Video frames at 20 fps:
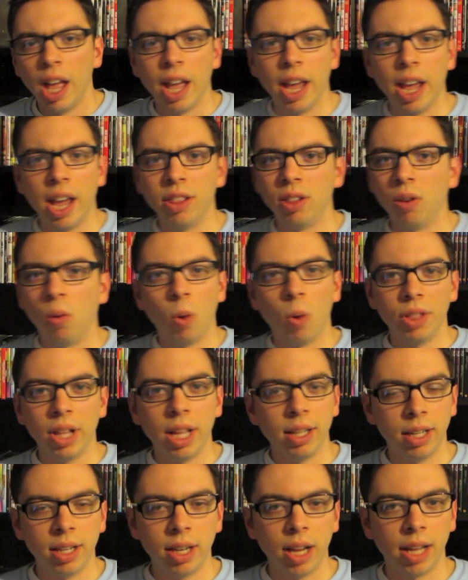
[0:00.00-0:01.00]
and the one
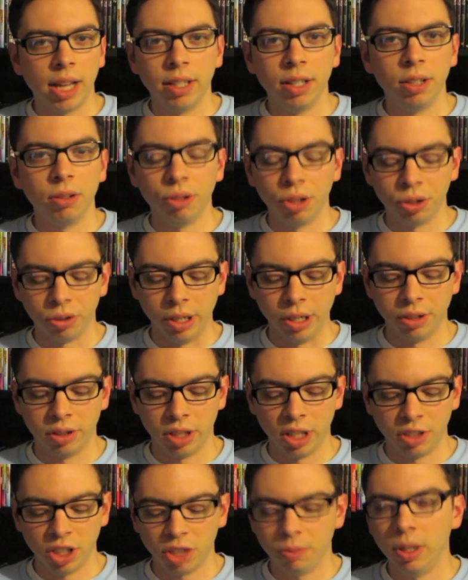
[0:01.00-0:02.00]
that I didn't I didn't do the trade and
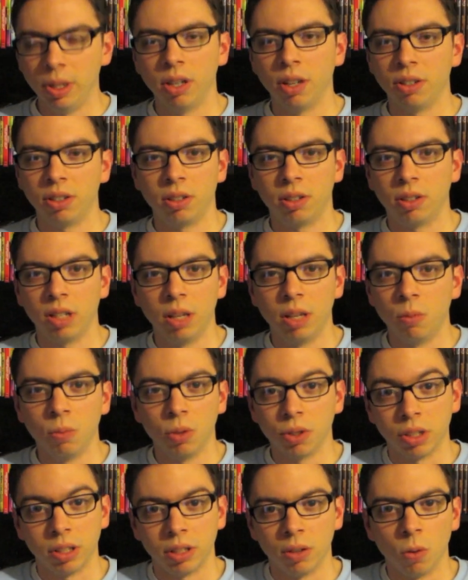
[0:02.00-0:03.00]
save just because it
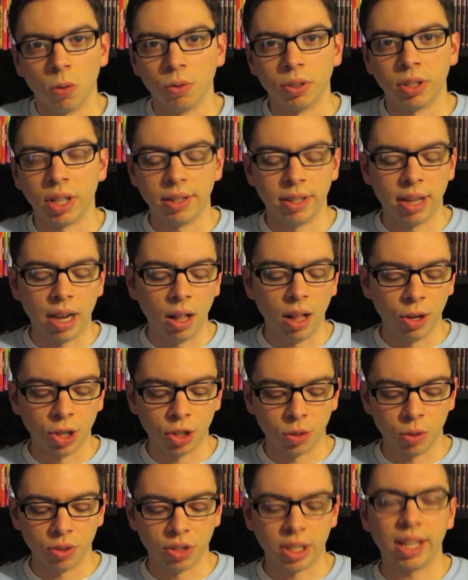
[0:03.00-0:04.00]
wasn't over ten
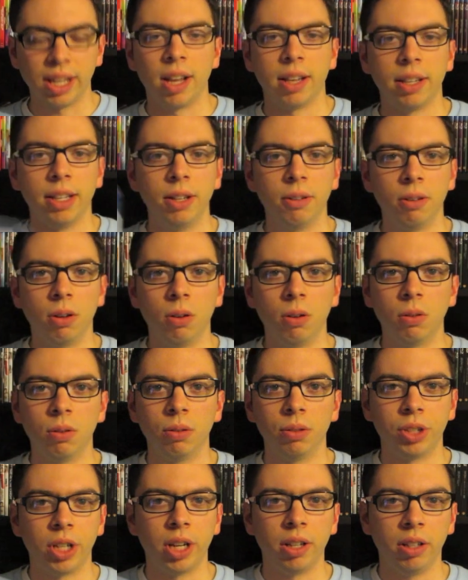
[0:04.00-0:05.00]
dollars was I got Hero
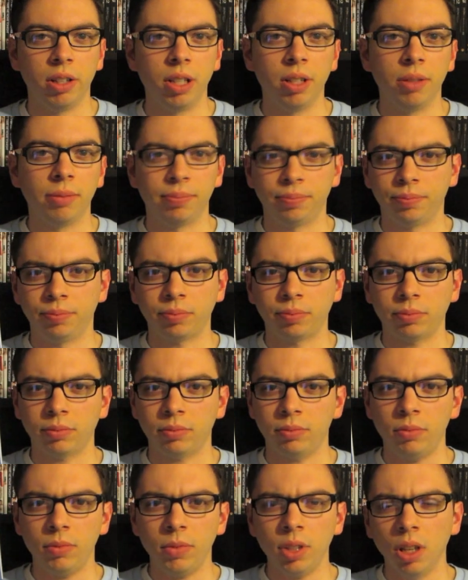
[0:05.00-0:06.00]
Jet Li
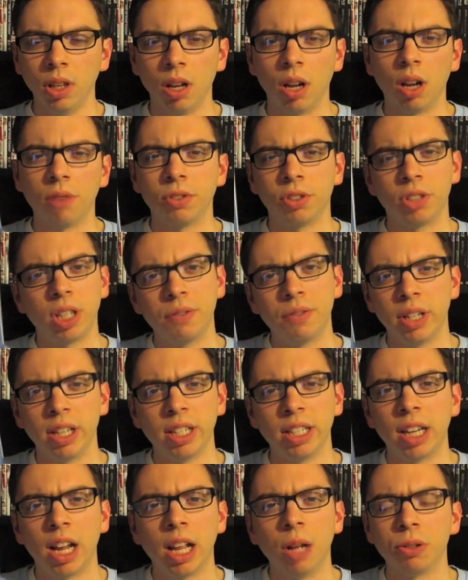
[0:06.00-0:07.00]
uh, for seven
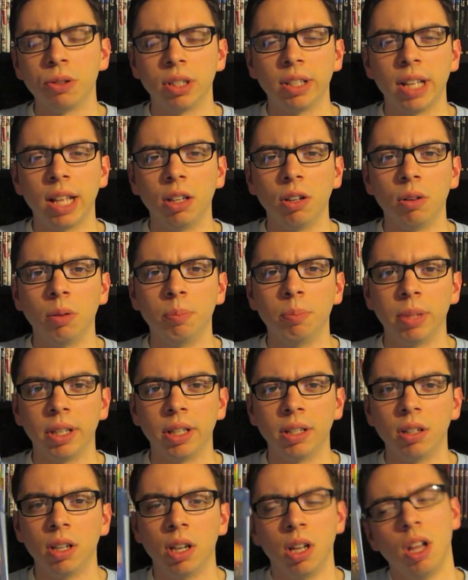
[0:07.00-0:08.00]
ninety nine. It was in that little
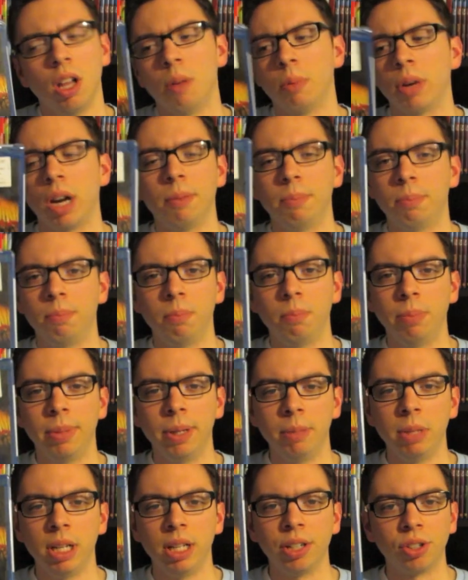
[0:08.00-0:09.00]
bin, but I've
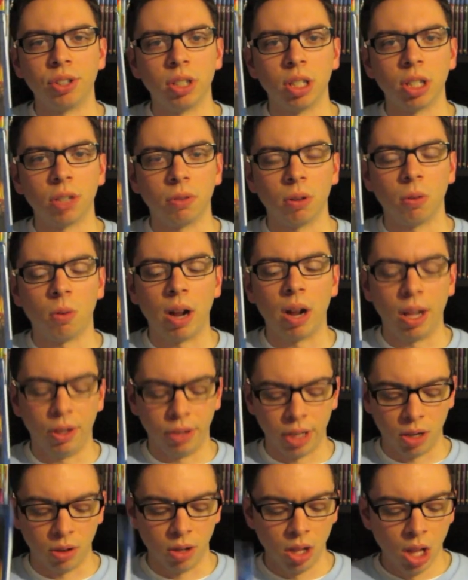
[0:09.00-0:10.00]
been meaning to see this for a while
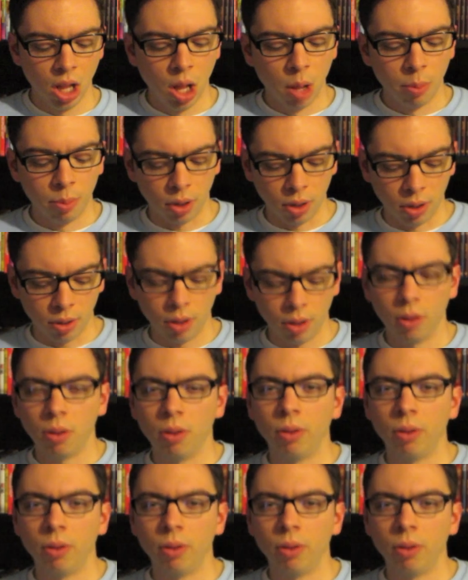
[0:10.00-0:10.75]
now. But